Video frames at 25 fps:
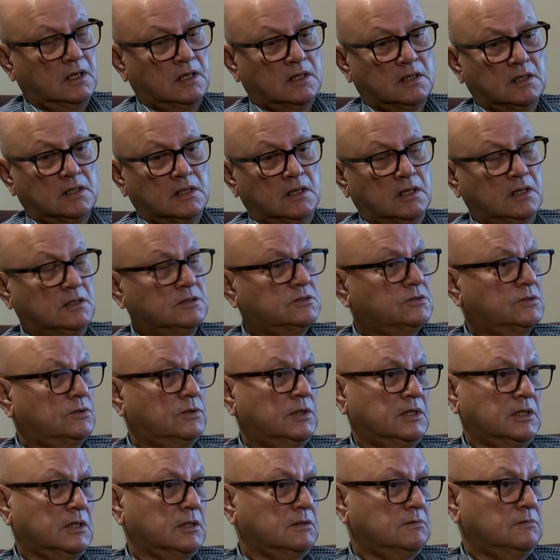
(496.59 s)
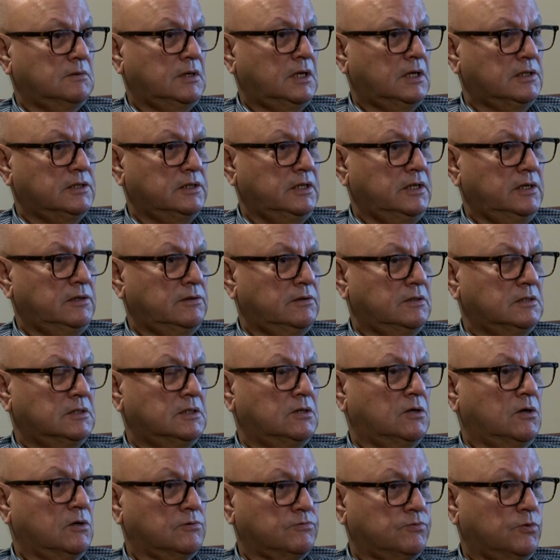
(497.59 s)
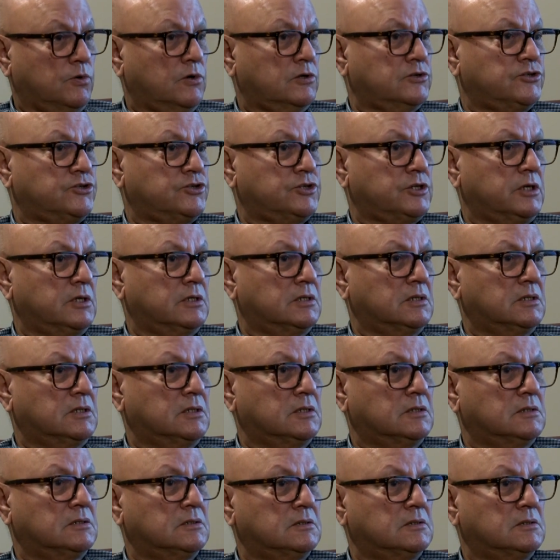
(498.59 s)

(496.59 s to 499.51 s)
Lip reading: and so are the hot wash and